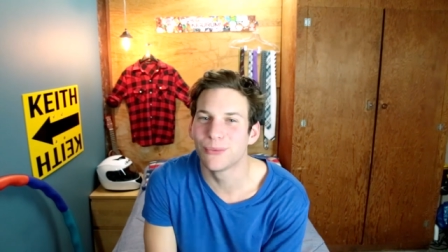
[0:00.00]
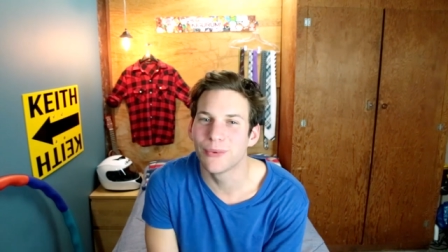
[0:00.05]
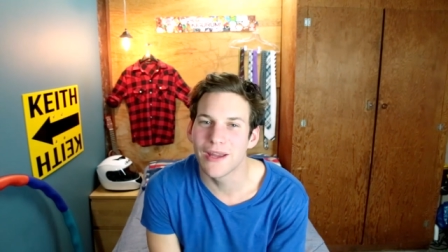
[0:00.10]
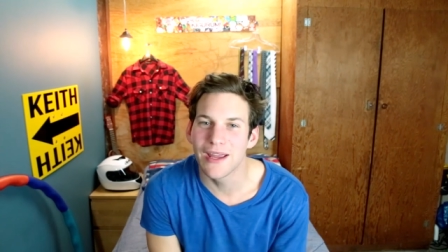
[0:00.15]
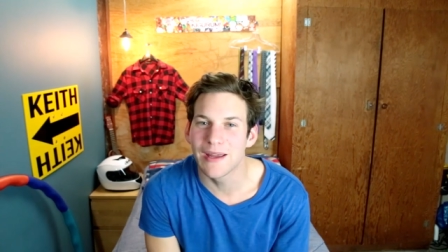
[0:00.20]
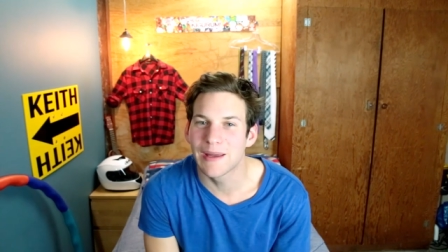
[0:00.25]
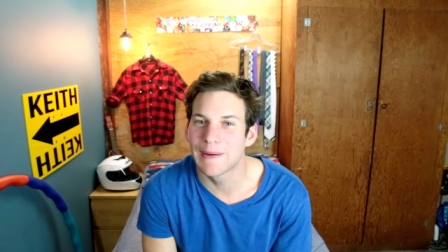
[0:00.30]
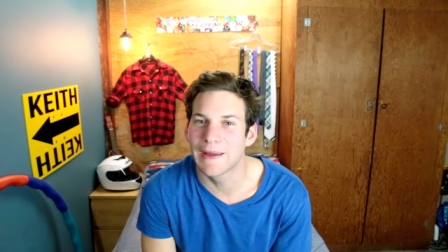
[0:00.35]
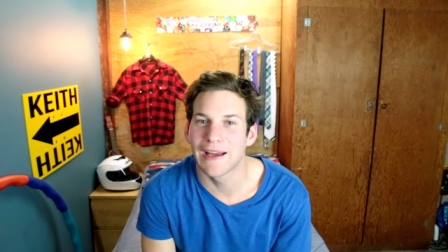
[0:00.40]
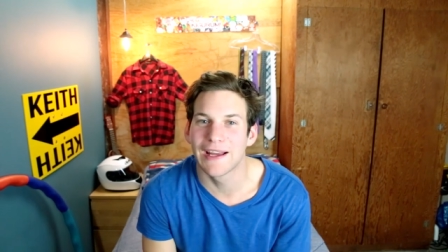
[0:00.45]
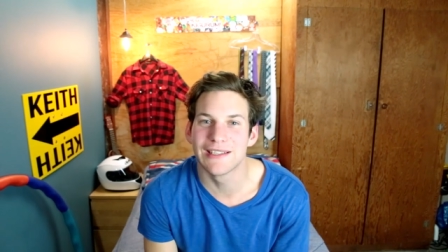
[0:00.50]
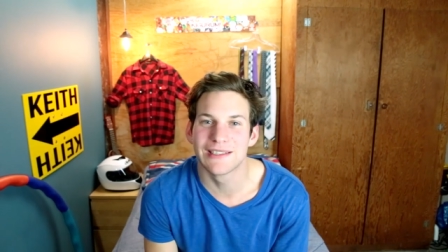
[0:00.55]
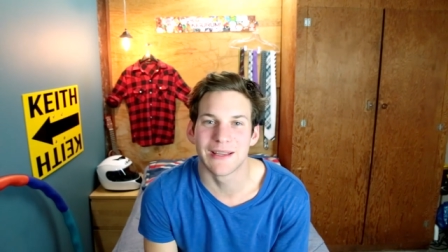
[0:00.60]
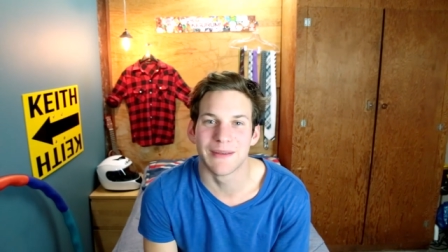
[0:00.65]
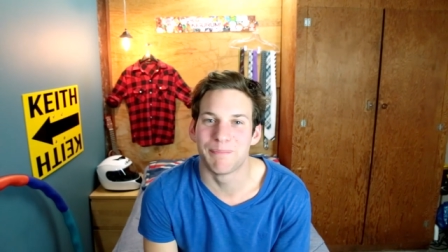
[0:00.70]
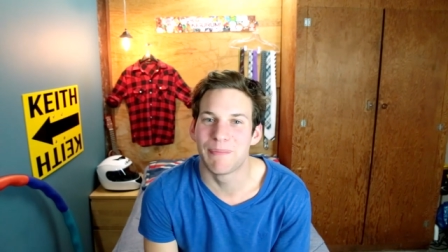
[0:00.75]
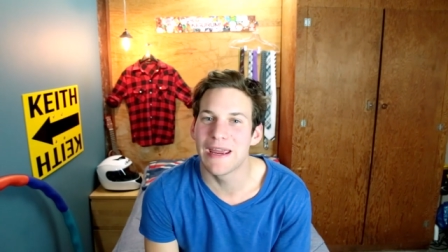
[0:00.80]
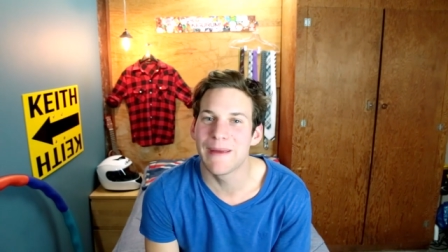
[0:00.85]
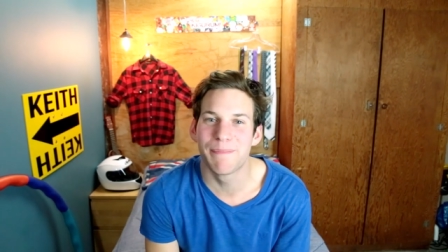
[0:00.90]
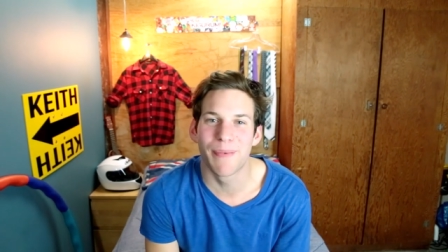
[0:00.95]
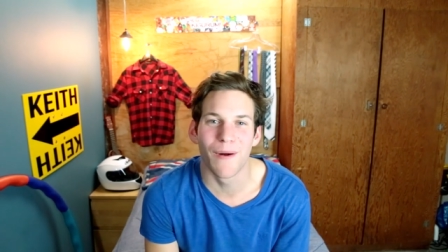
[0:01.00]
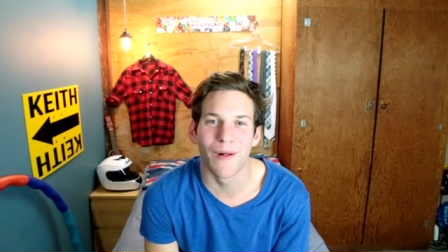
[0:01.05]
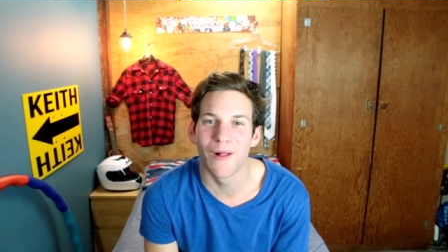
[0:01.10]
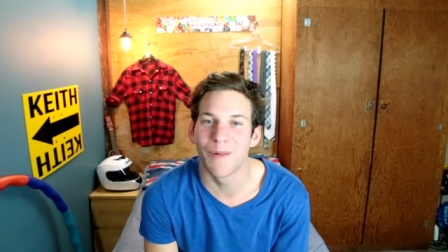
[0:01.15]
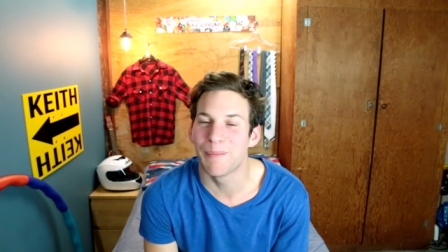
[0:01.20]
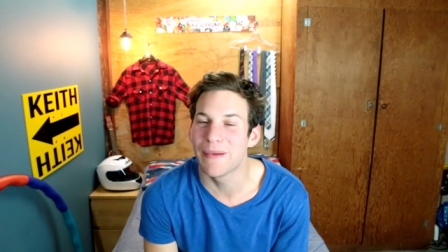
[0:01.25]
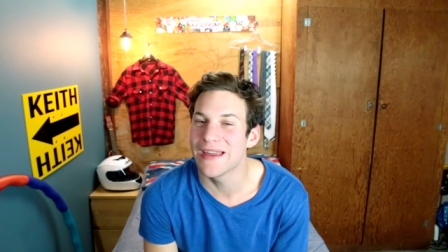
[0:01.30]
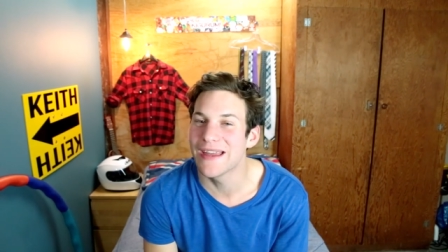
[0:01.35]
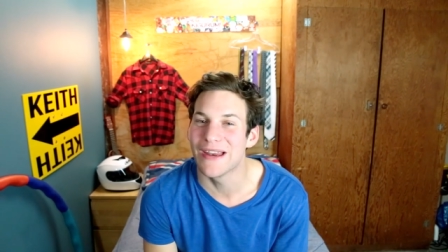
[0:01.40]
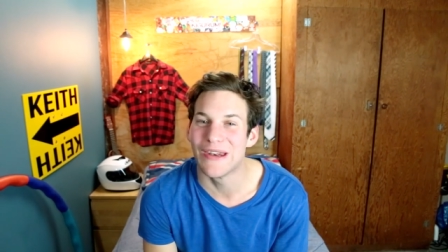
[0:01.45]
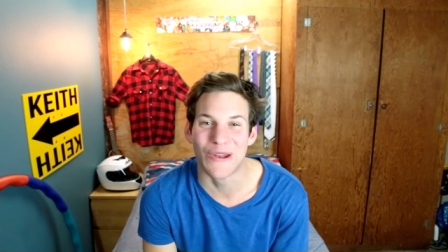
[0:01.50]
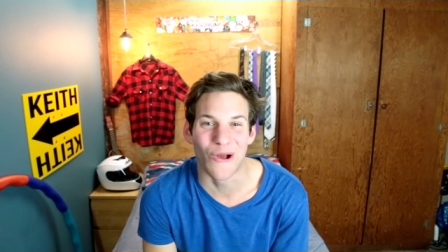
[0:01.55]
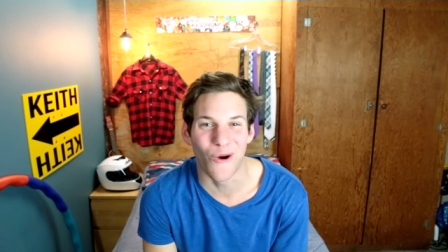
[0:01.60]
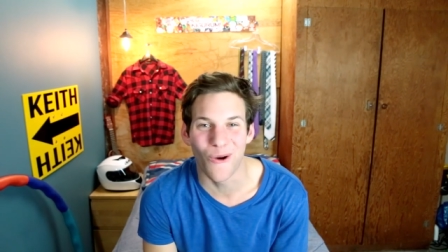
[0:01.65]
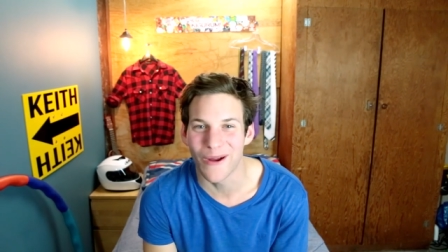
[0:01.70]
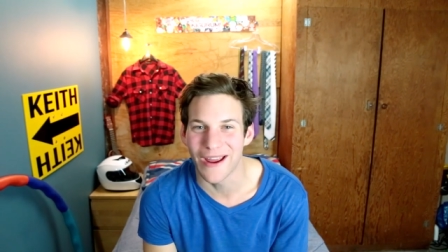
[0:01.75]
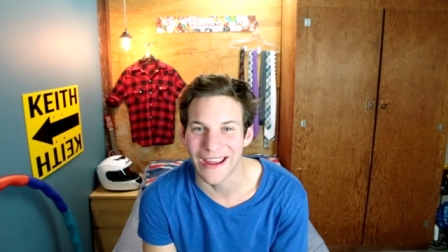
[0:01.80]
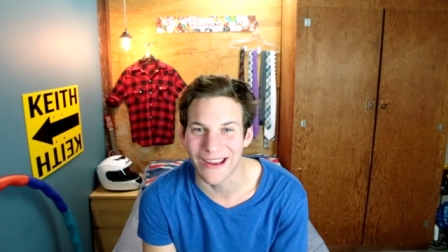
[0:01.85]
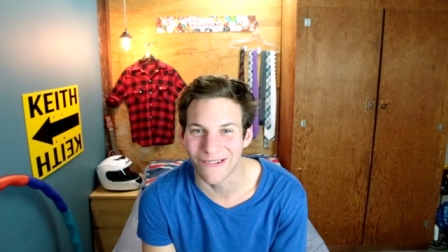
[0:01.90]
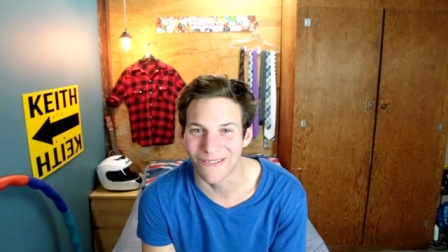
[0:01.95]
week because the people will be
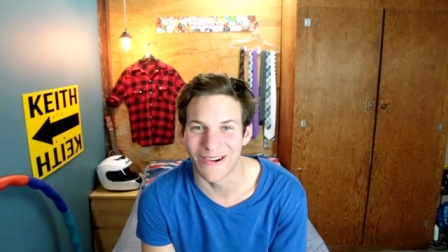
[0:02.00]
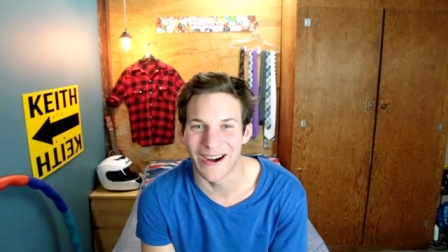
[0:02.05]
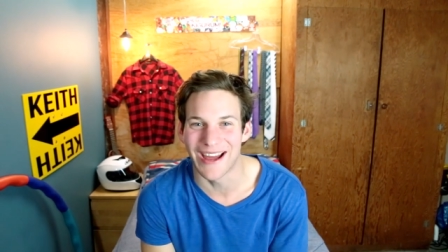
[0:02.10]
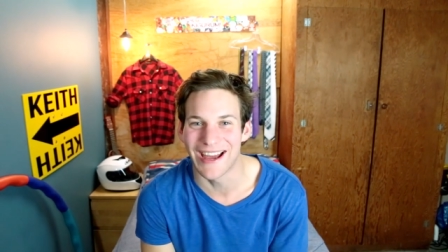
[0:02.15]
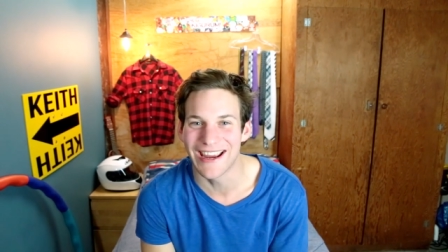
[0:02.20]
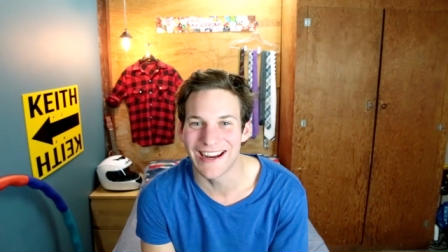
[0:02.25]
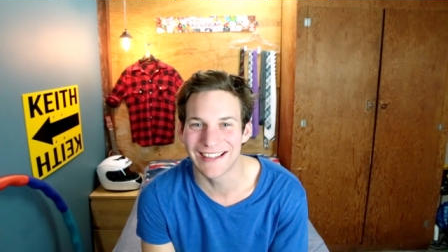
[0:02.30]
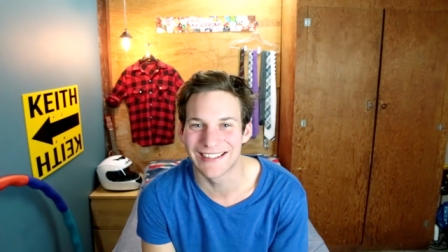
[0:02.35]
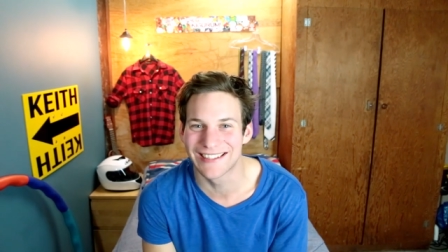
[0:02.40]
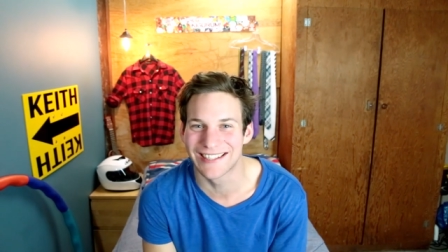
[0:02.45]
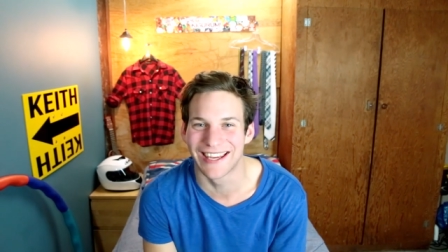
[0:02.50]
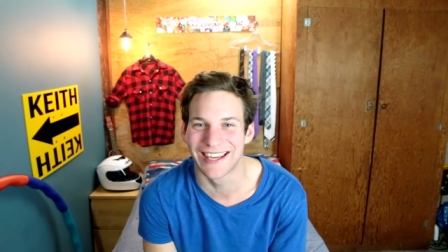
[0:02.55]
annoying, right?